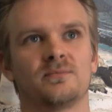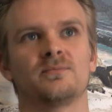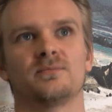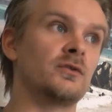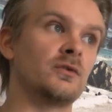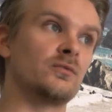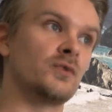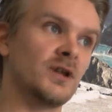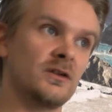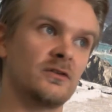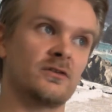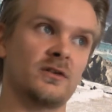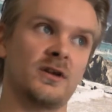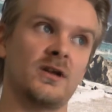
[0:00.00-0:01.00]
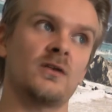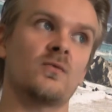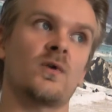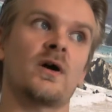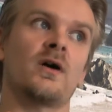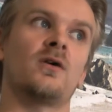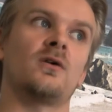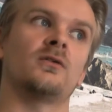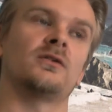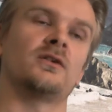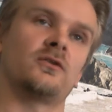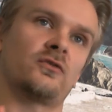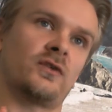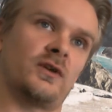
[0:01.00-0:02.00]
The reasoning why all
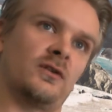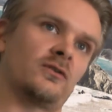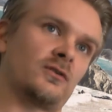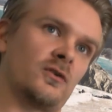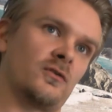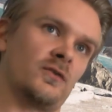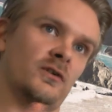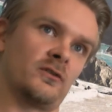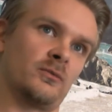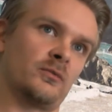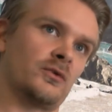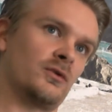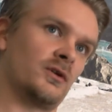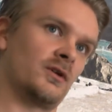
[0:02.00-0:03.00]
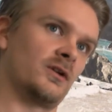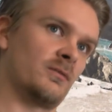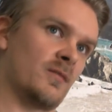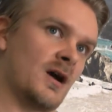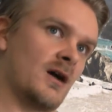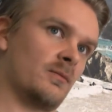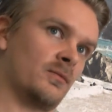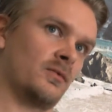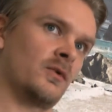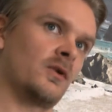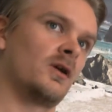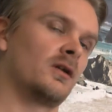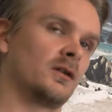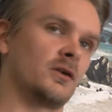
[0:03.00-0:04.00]
these things are visible in the map,
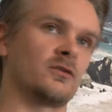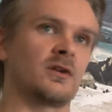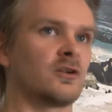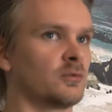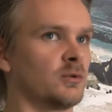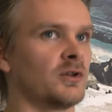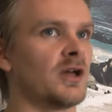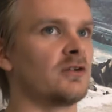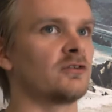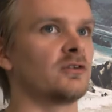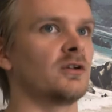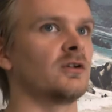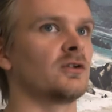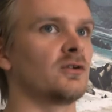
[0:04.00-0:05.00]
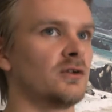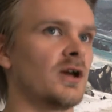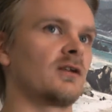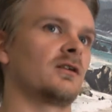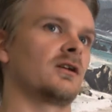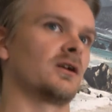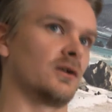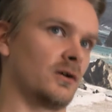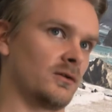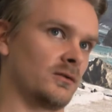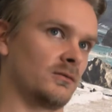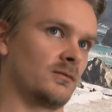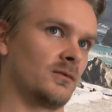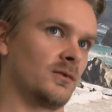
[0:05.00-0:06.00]
there's an explanation connecting it all.
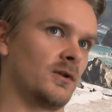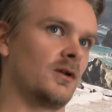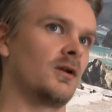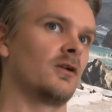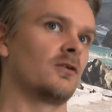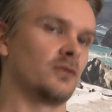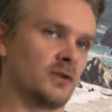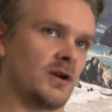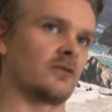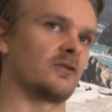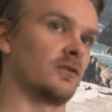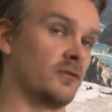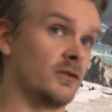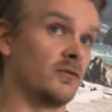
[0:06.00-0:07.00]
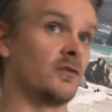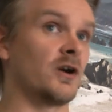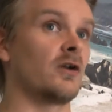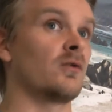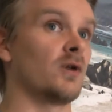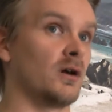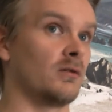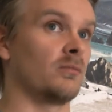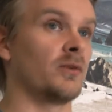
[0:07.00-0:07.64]
So yes, they fit very well.